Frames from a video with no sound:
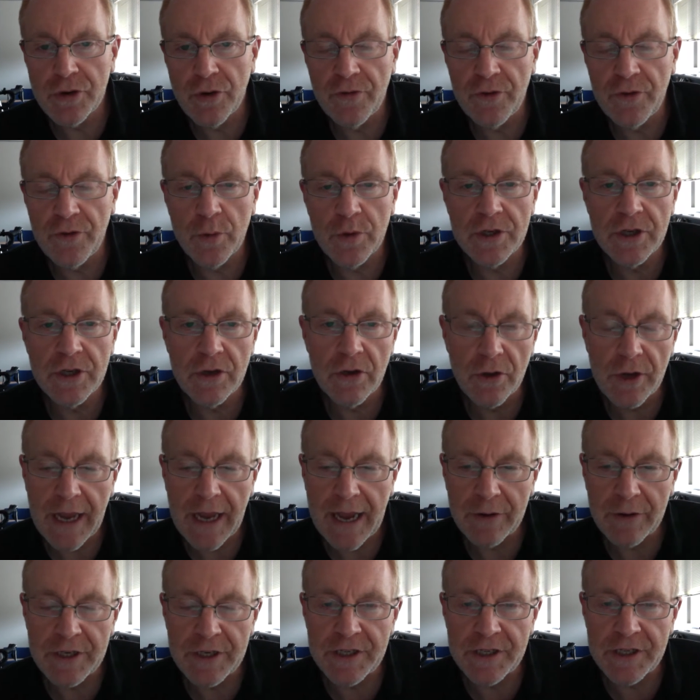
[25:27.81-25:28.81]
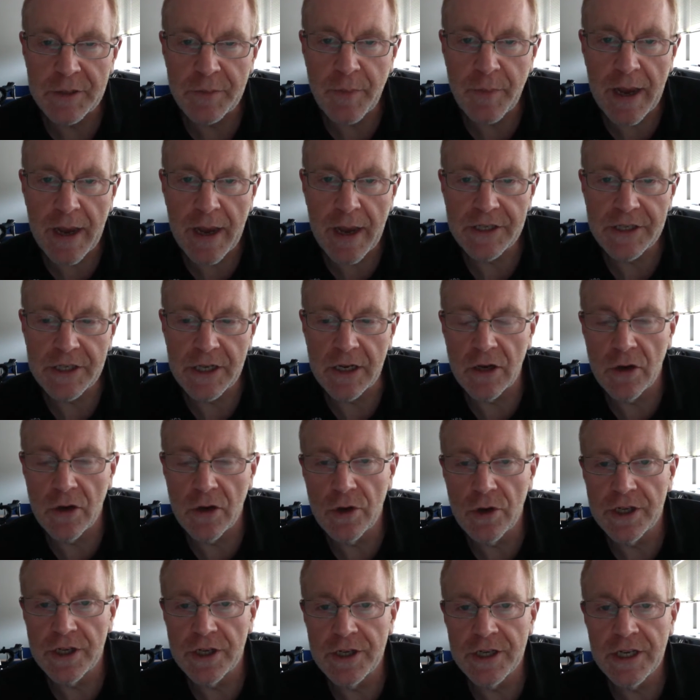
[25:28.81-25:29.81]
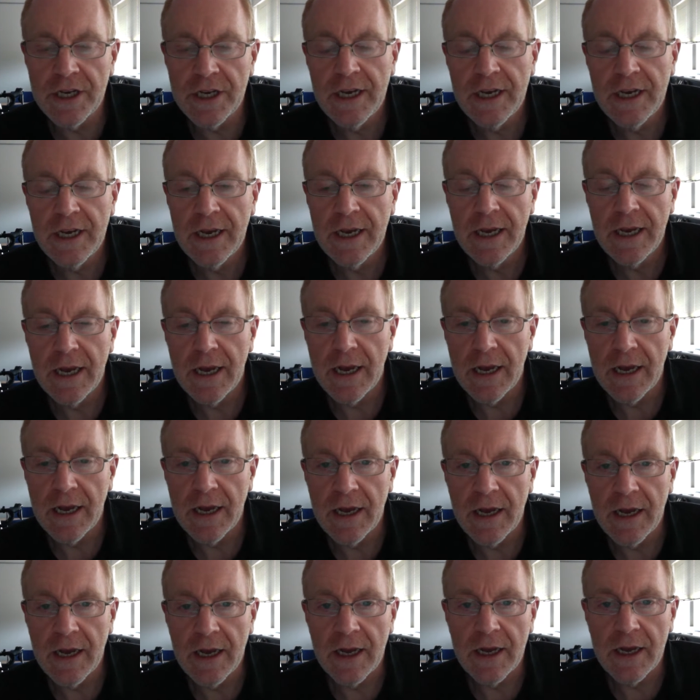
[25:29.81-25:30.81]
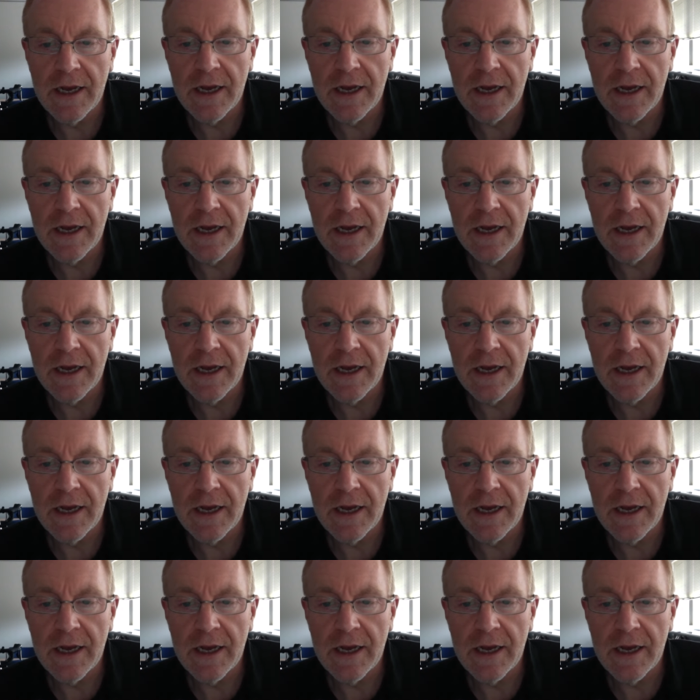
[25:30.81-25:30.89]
If you were to look out in space and look at uh,